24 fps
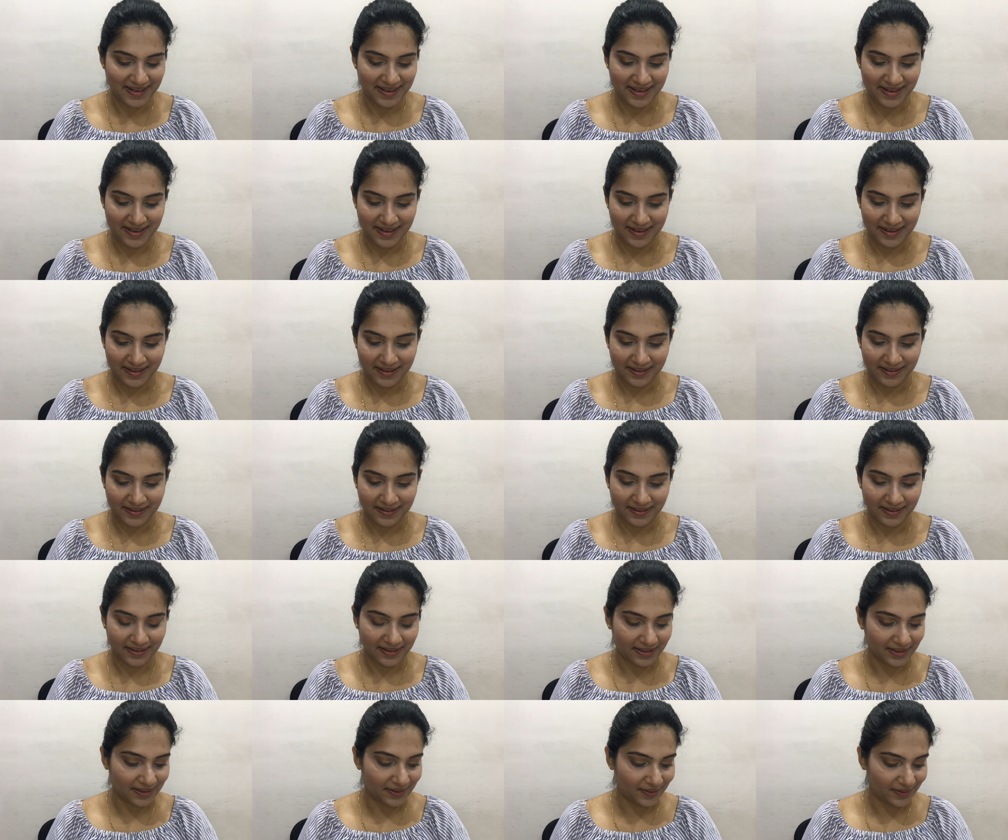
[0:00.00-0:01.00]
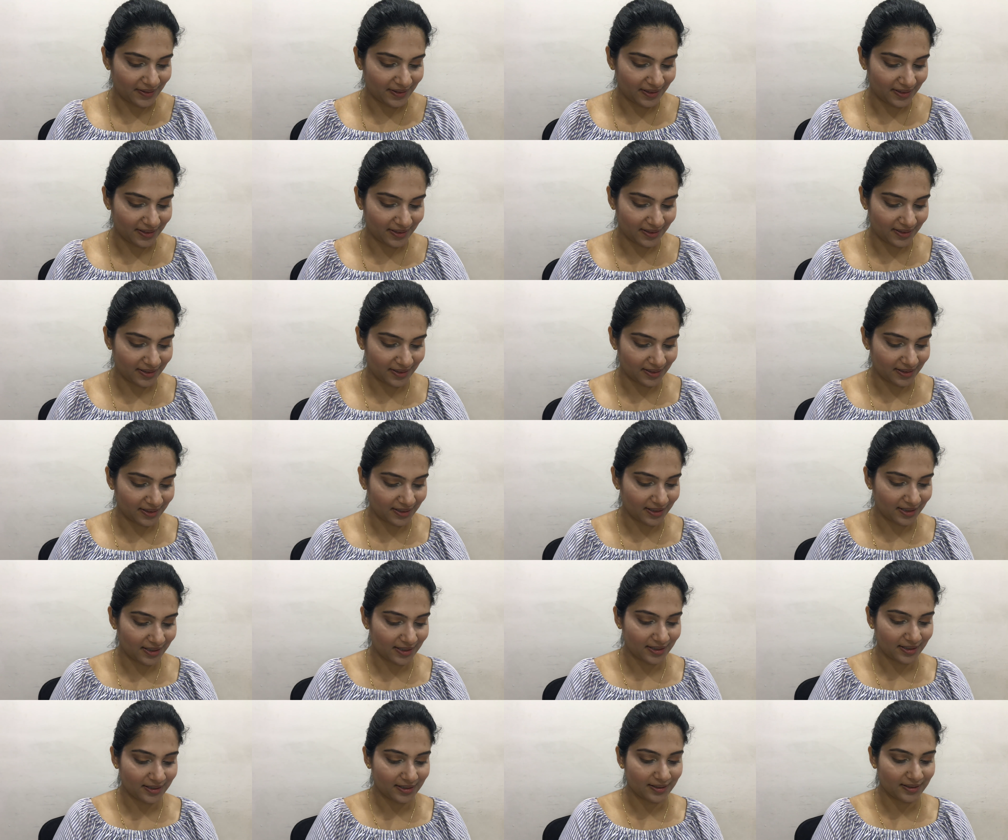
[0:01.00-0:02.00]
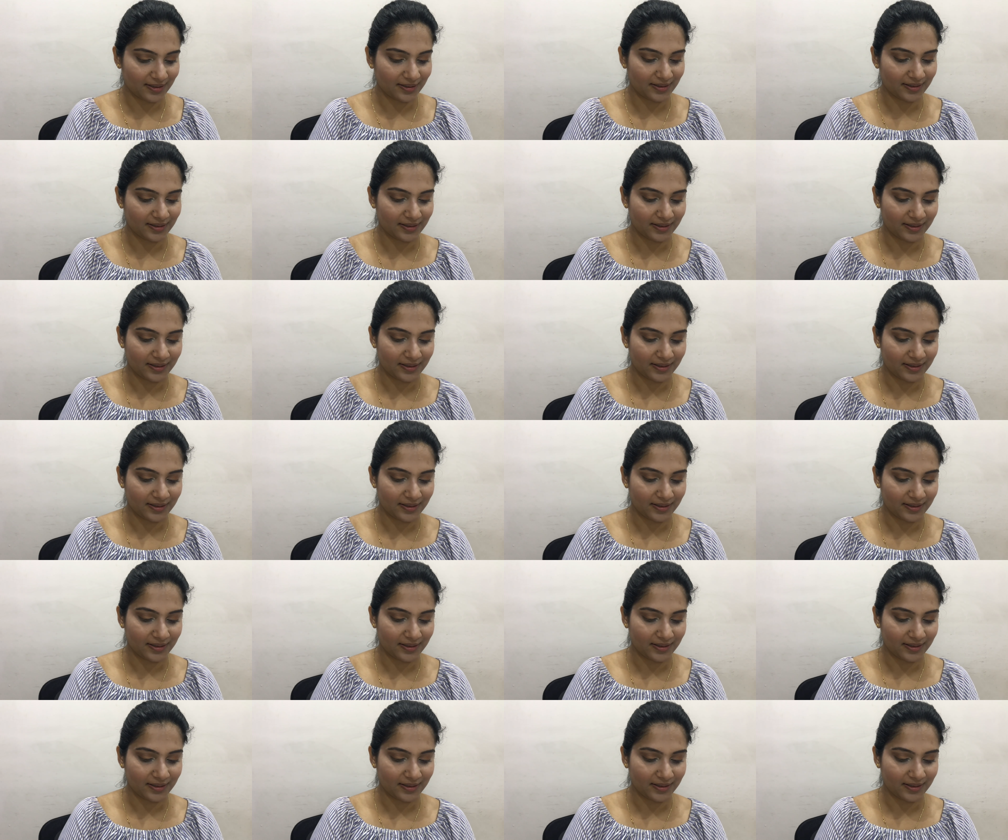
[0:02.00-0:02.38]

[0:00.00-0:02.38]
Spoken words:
I'm using the Fit Me concealer by Maybelline.